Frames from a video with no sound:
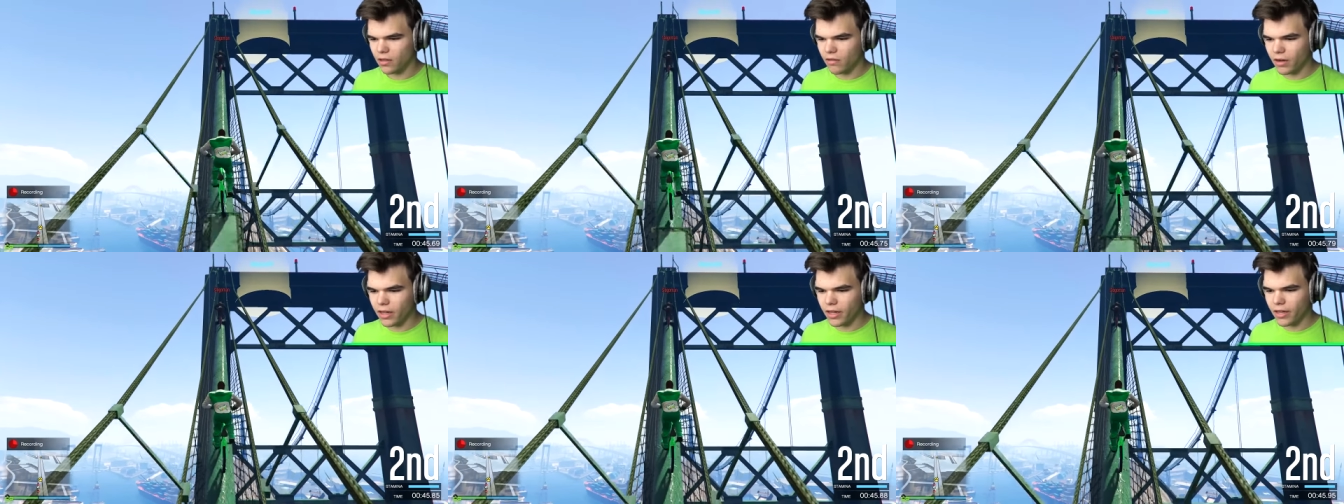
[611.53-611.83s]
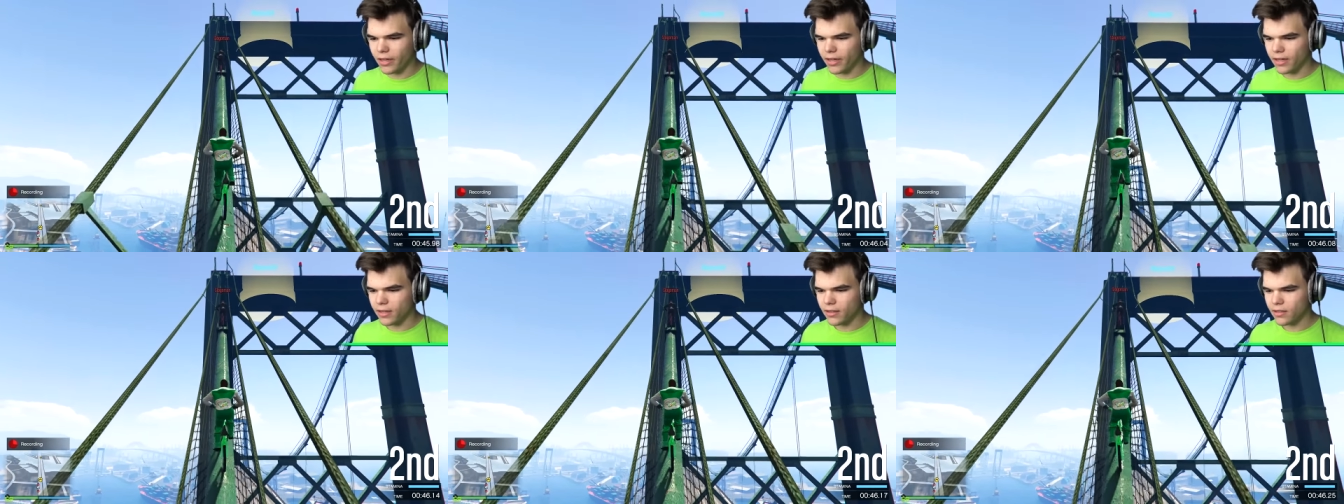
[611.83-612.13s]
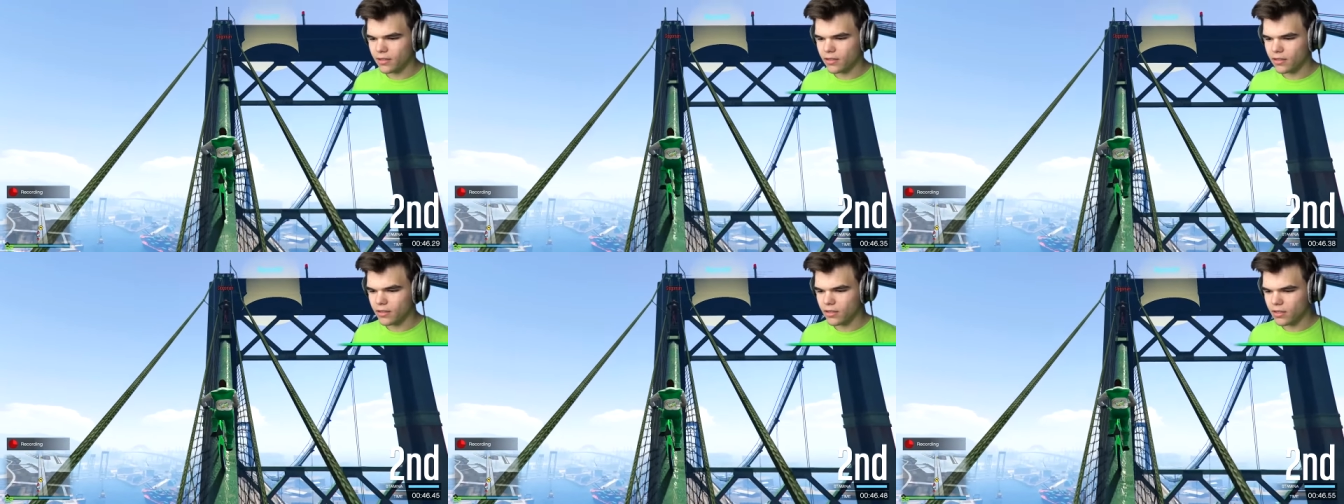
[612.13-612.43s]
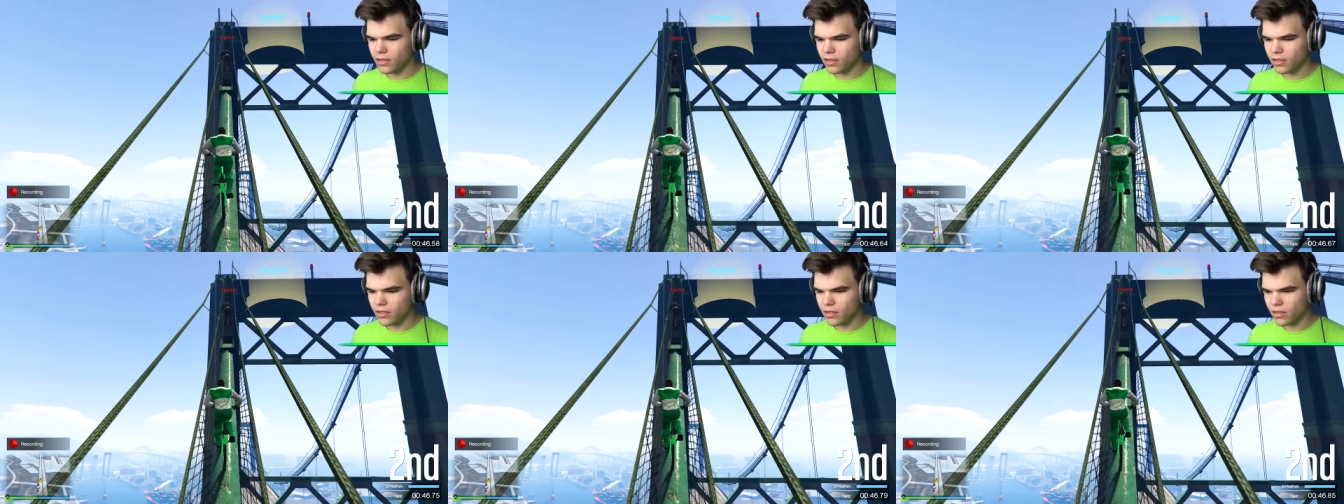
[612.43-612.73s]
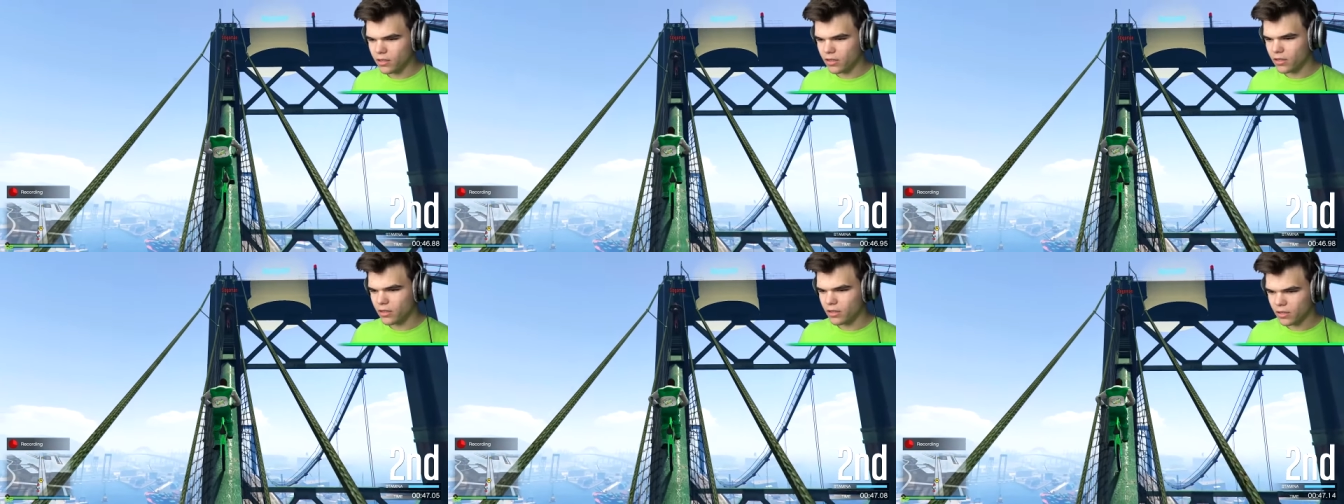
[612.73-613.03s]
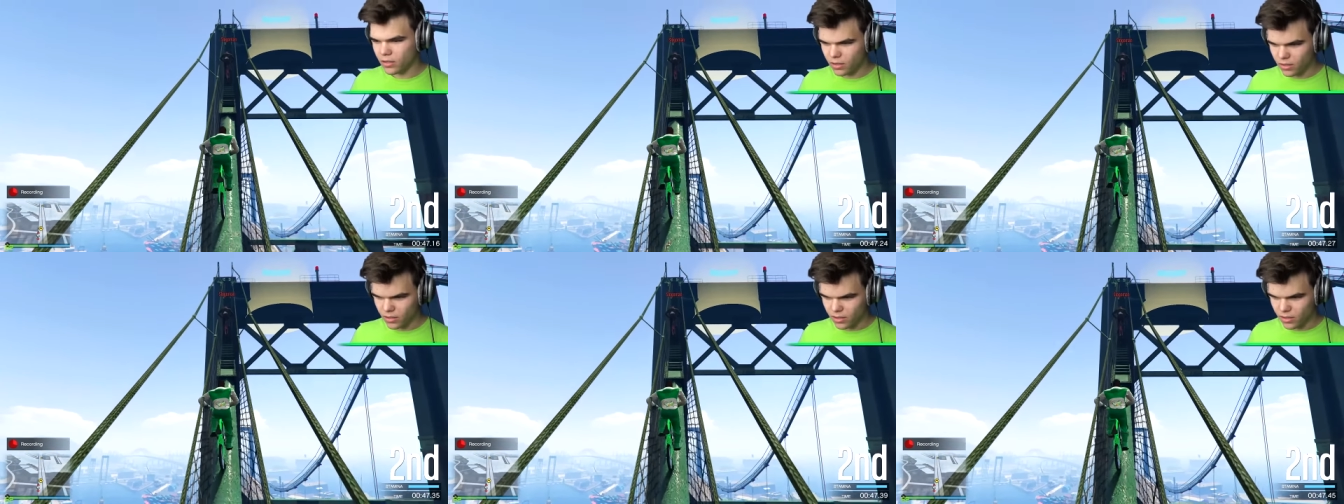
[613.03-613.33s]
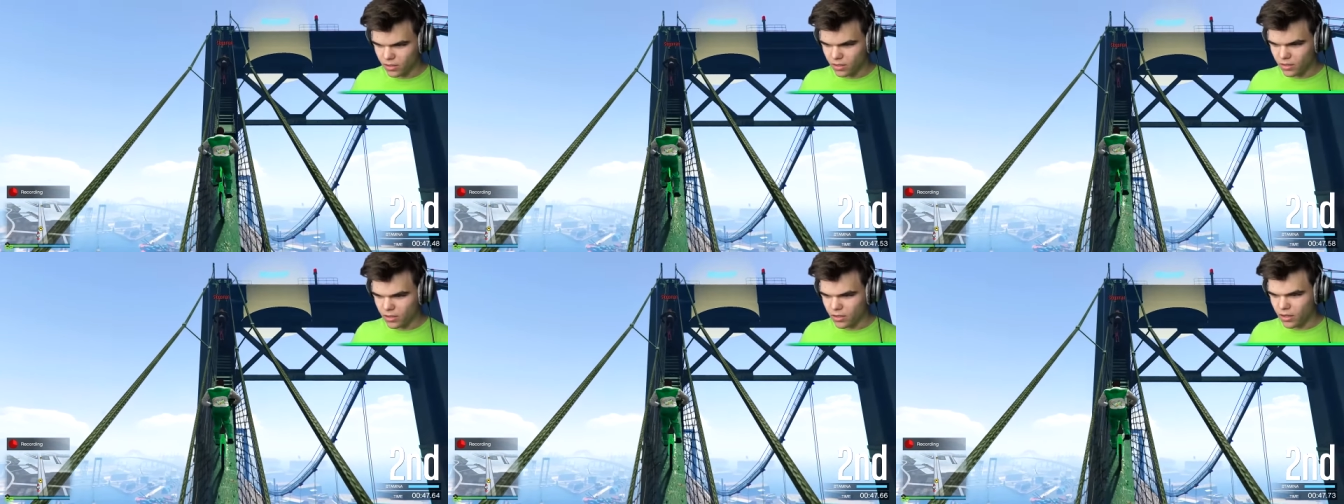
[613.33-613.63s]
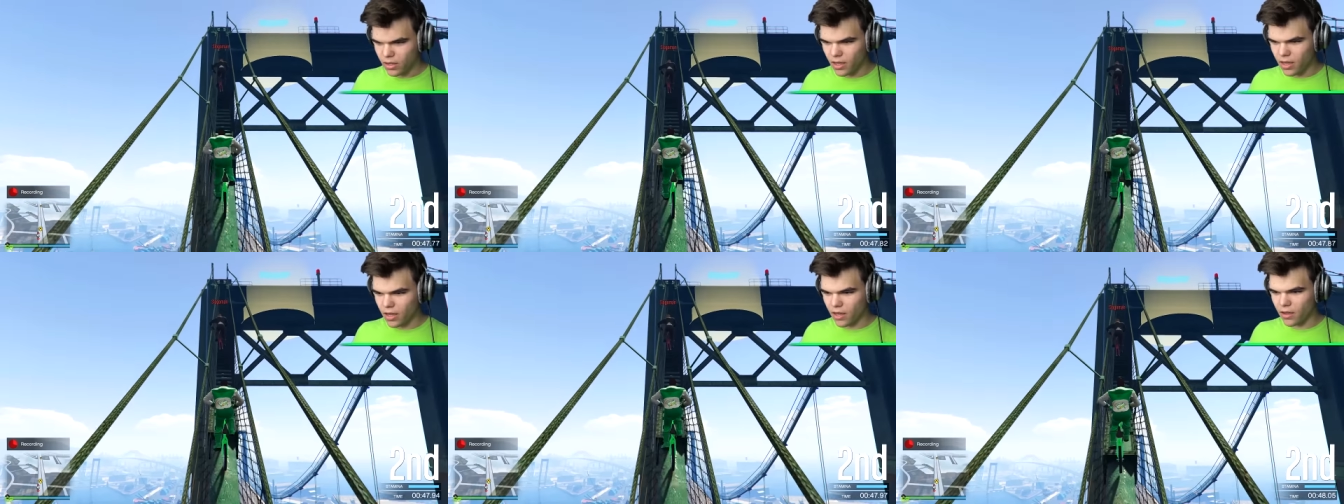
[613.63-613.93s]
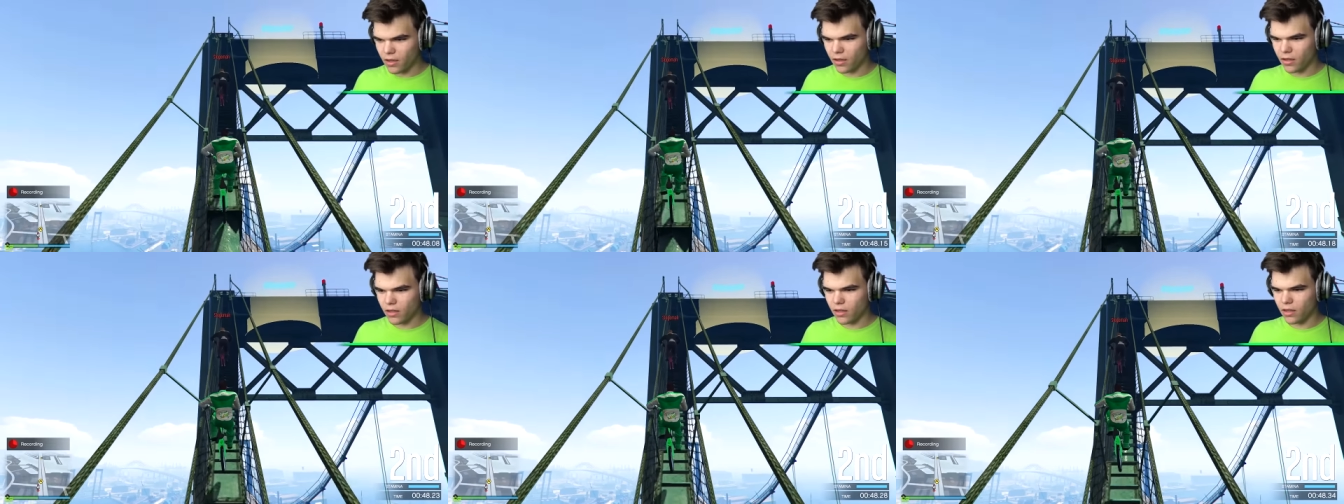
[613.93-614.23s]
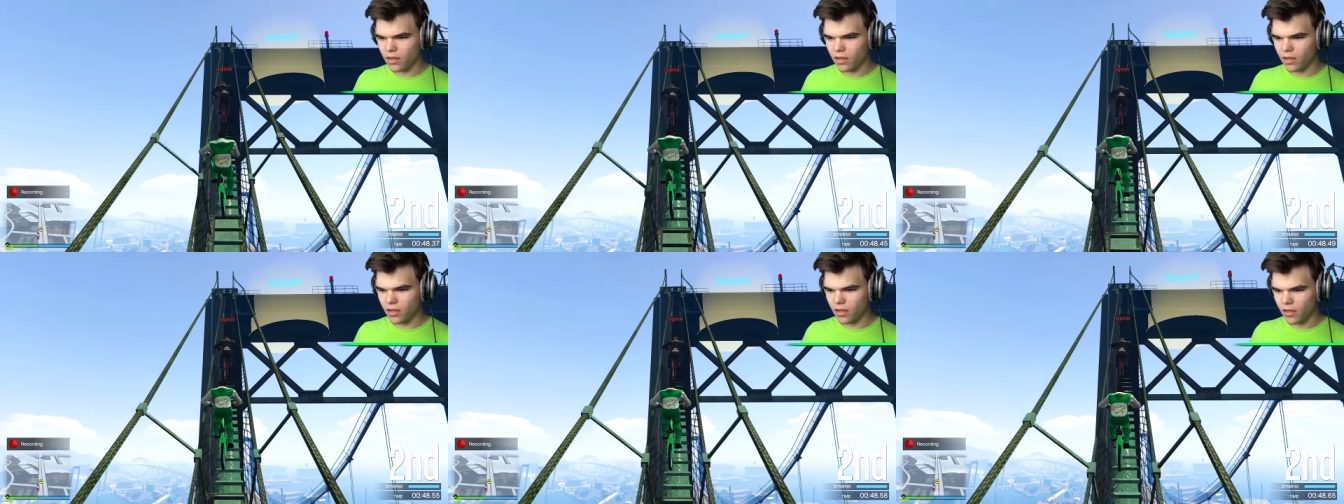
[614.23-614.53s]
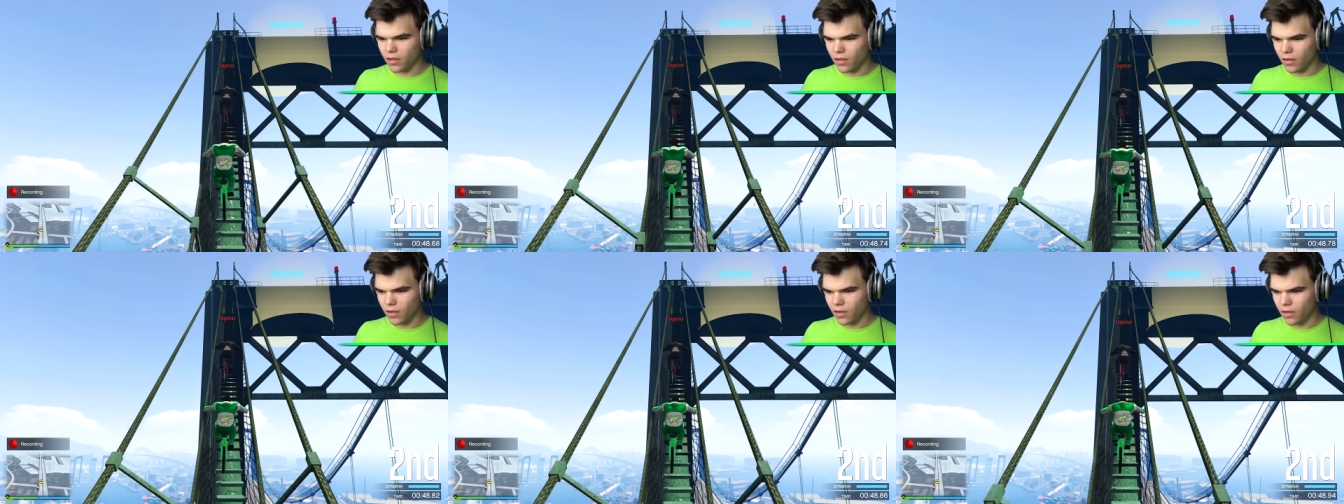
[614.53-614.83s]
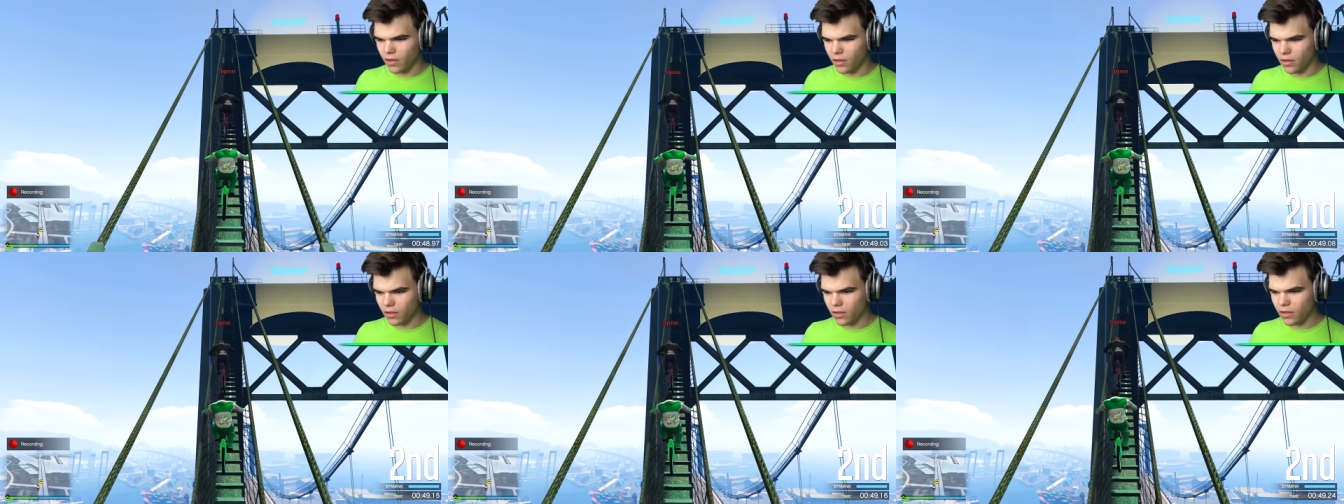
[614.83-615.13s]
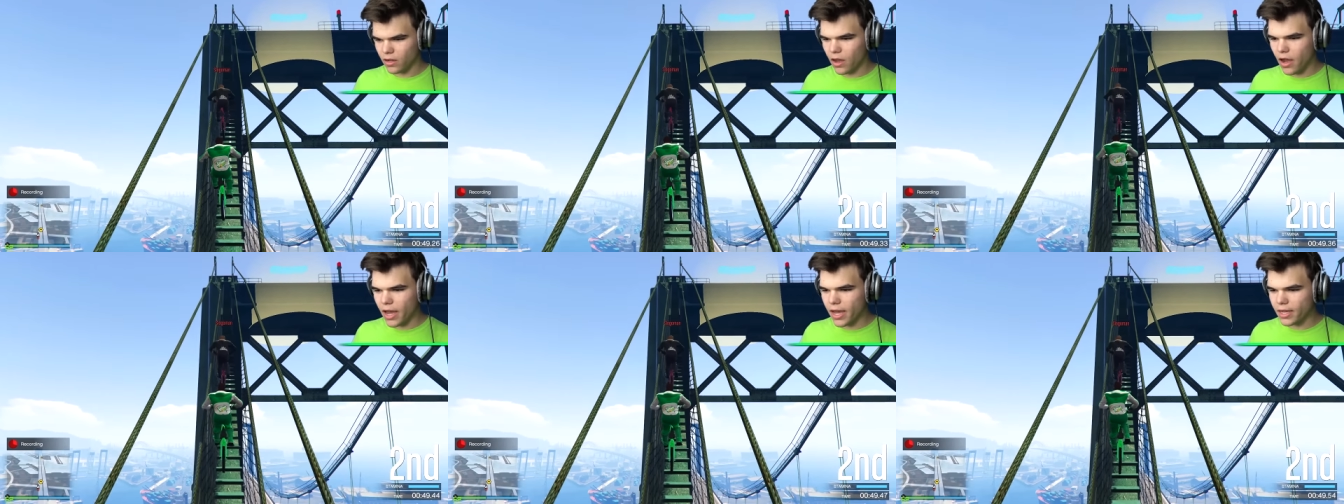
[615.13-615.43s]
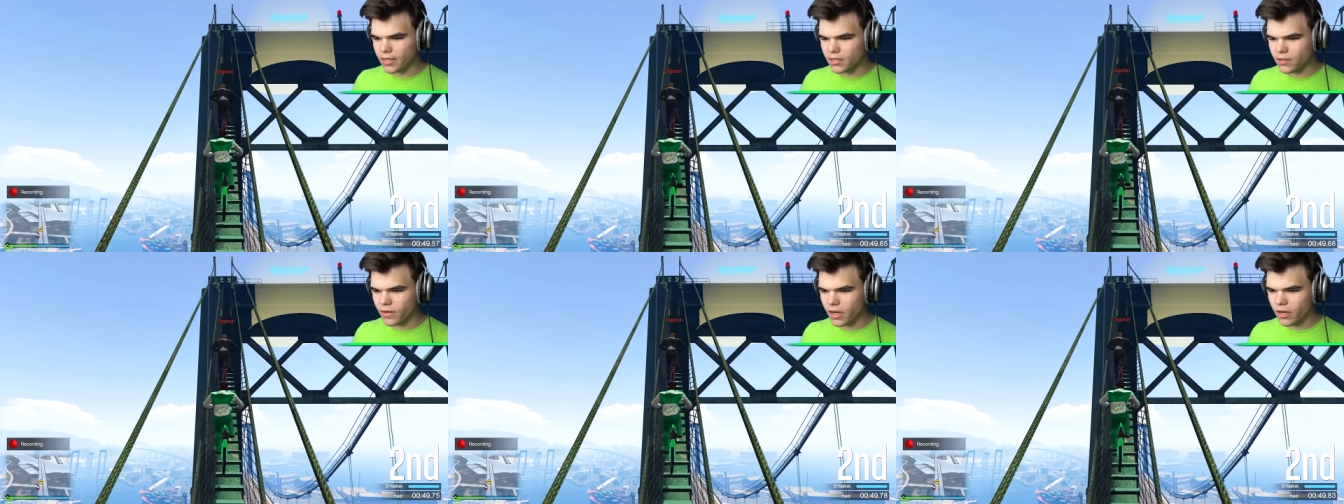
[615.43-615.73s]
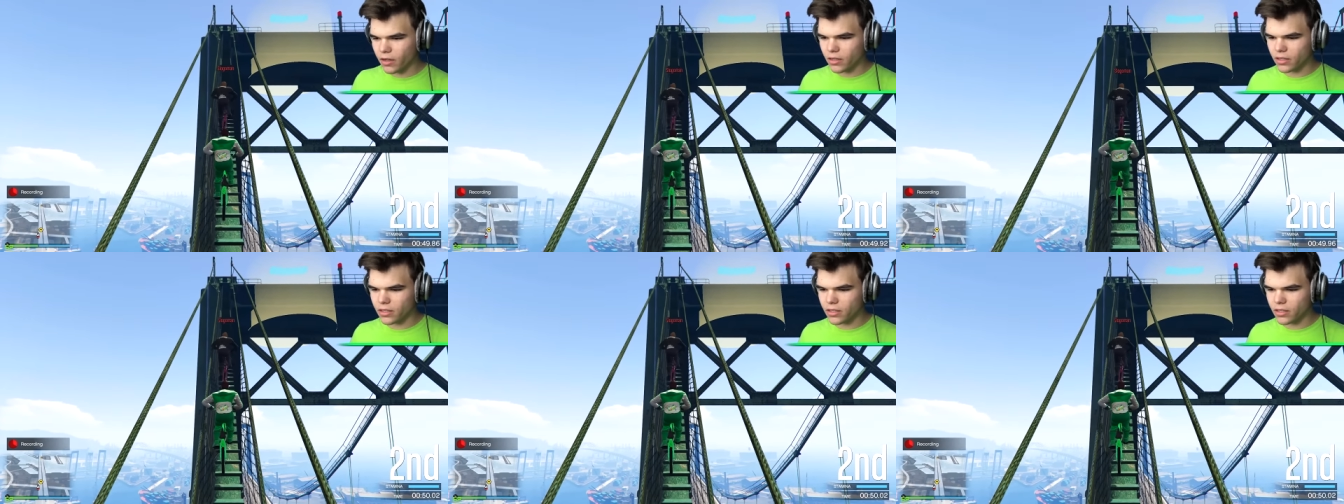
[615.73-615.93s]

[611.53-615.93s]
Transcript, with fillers: Really? Yeah, Jelly always yes. gets scared a lot. Jelly's just spreading fake news. No, oh, it's real.